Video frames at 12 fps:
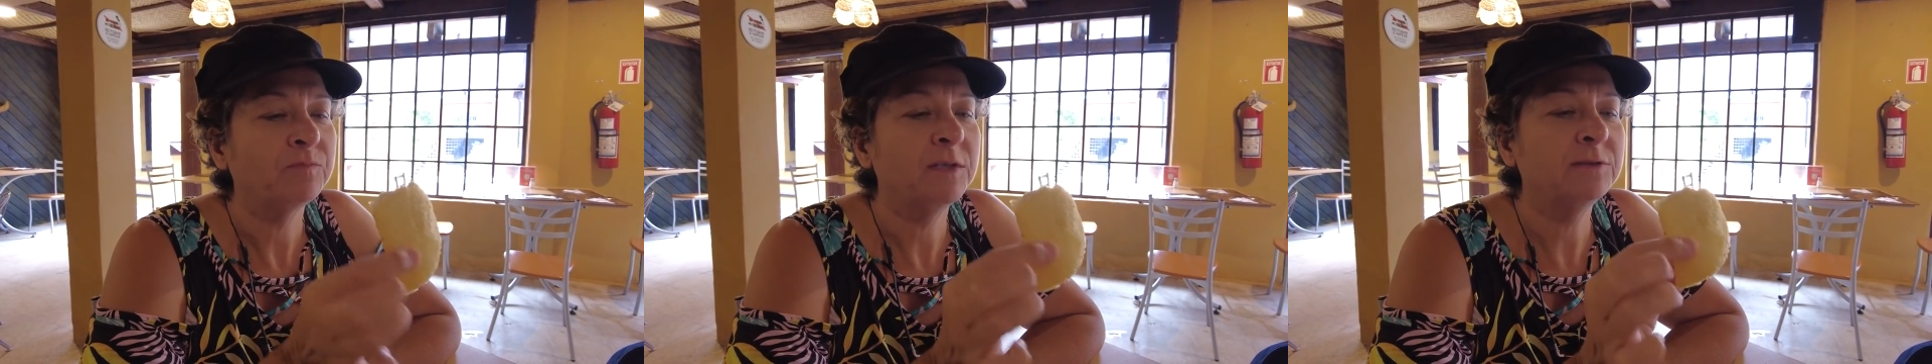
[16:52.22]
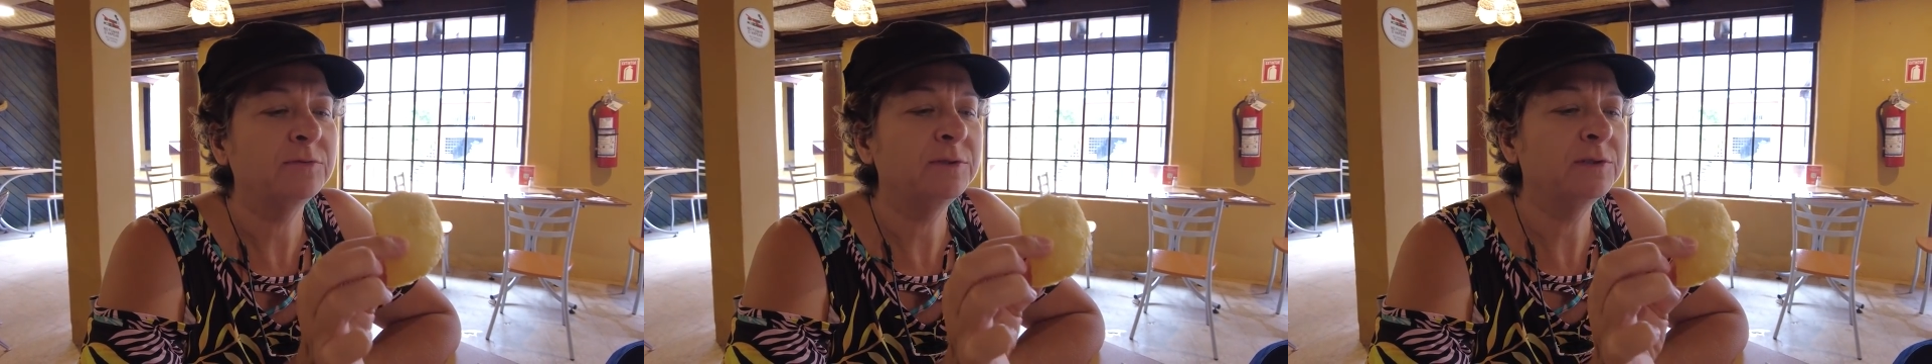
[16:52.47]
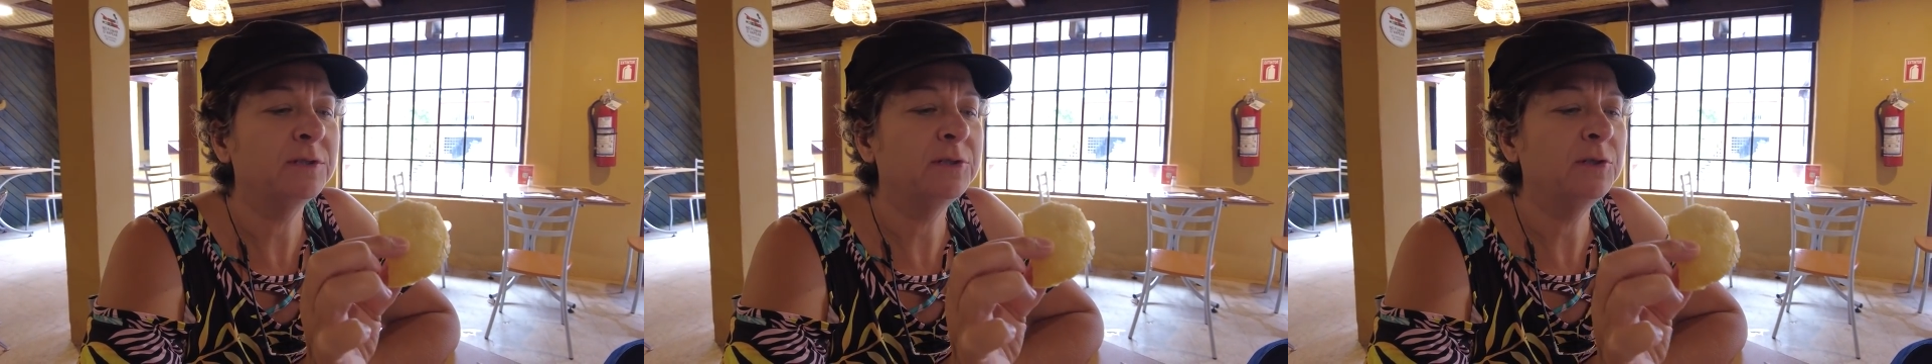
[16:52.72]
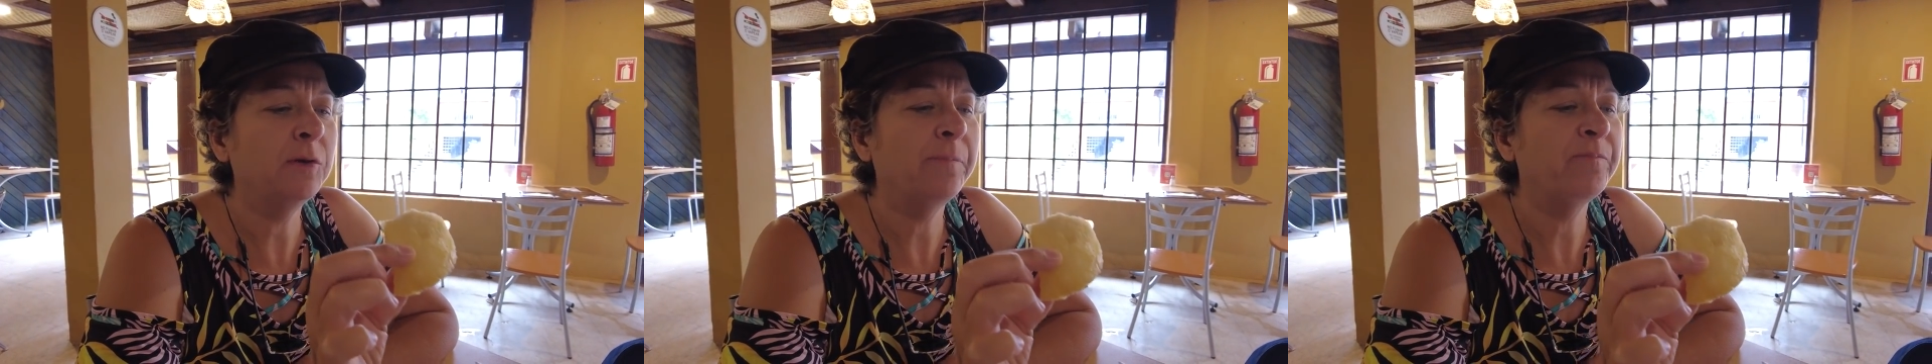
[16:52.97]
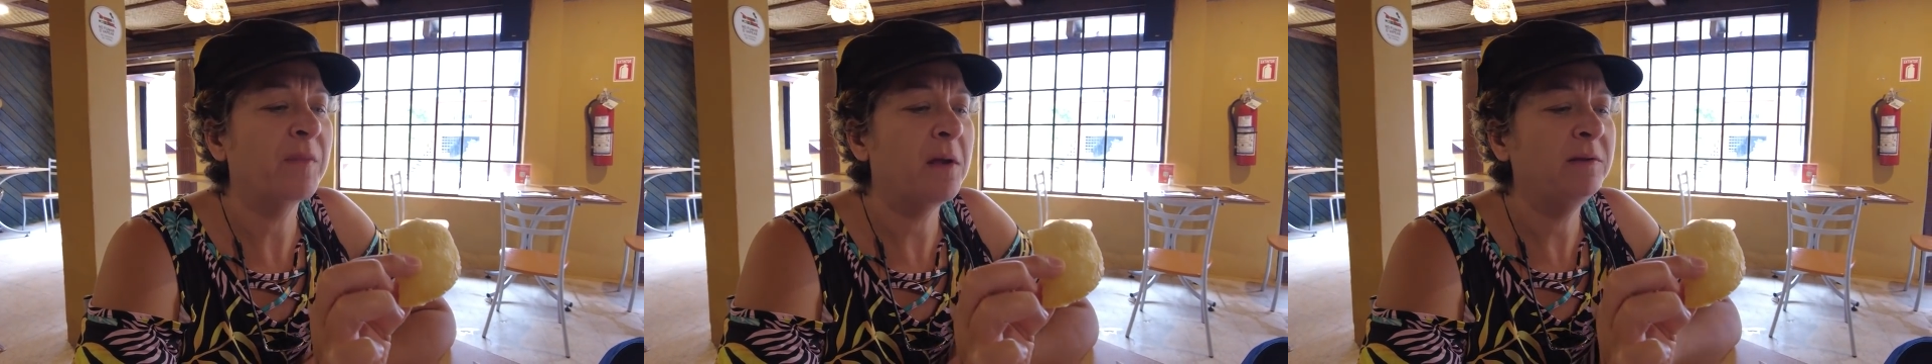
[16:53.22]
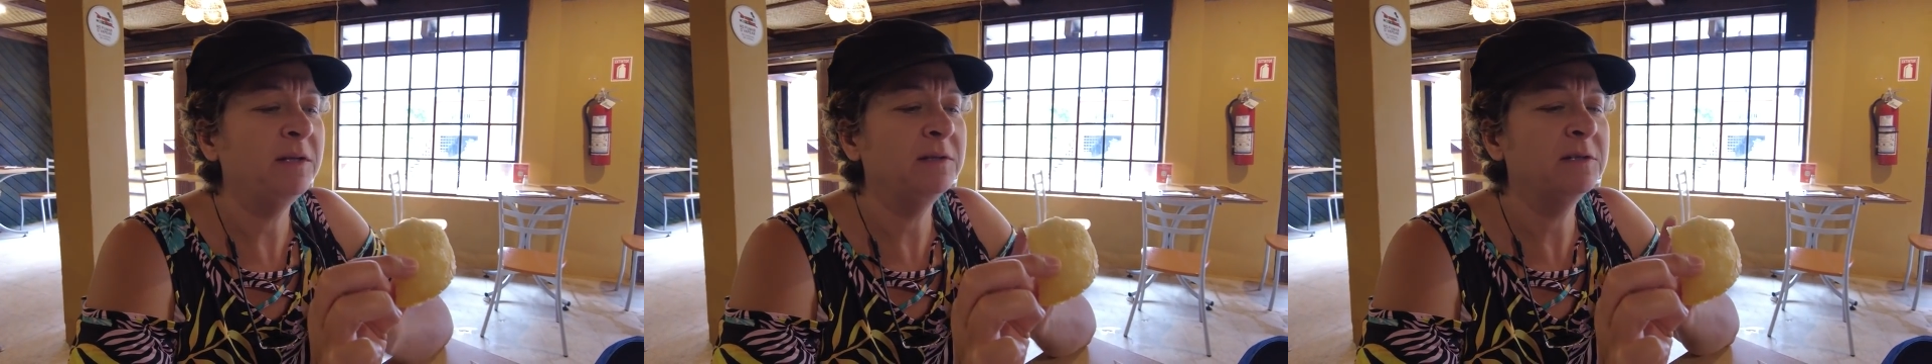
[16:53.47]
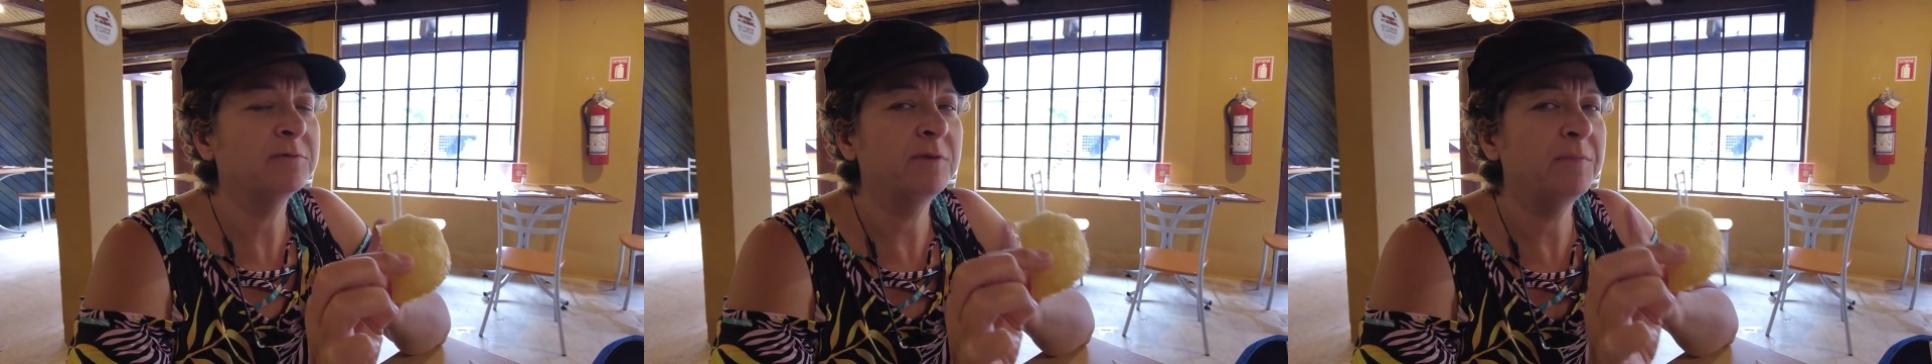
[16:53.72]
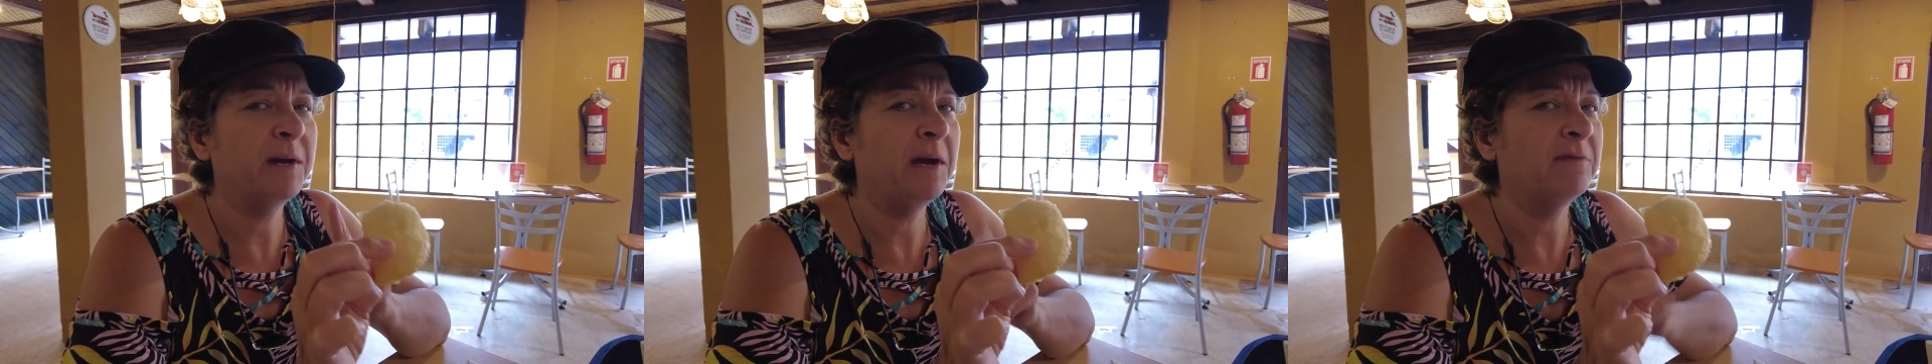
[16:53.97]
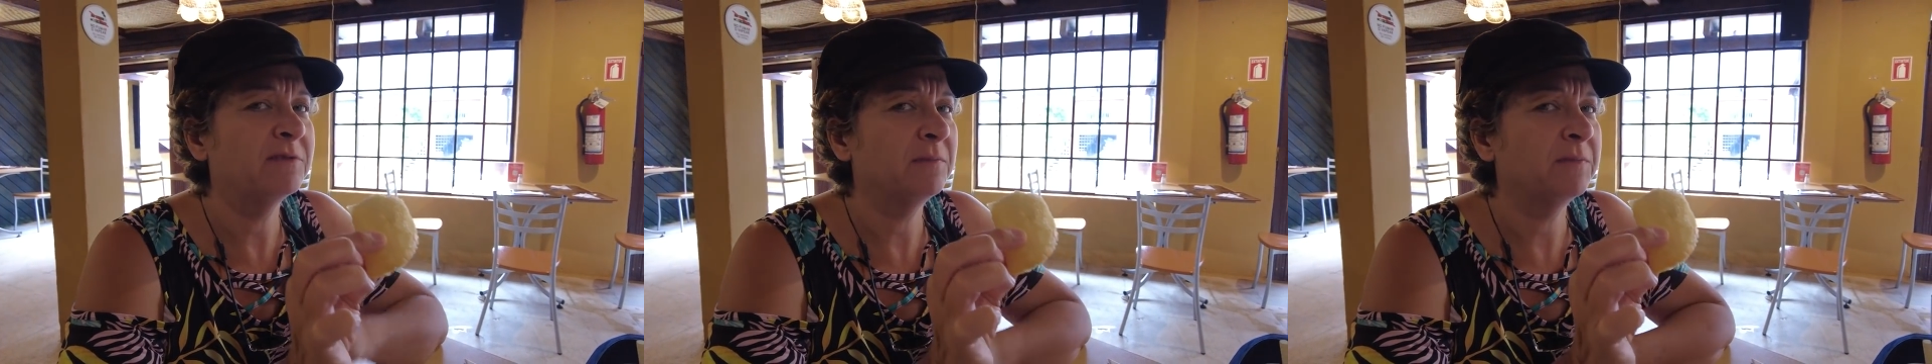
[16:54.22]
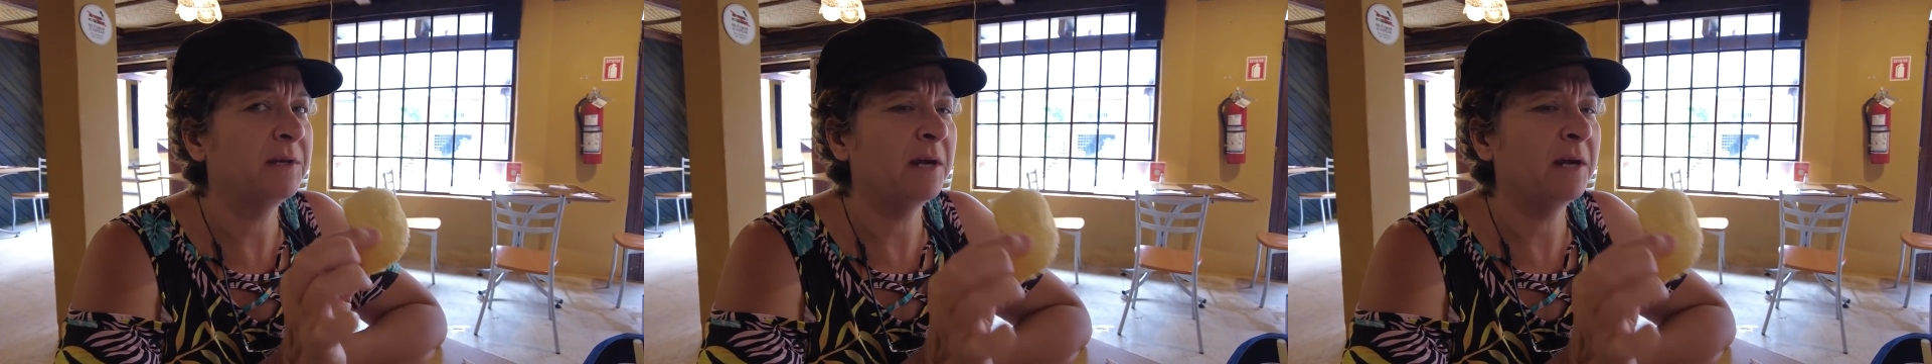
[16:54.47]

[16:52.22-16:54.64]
This one's good too. I think this one might have something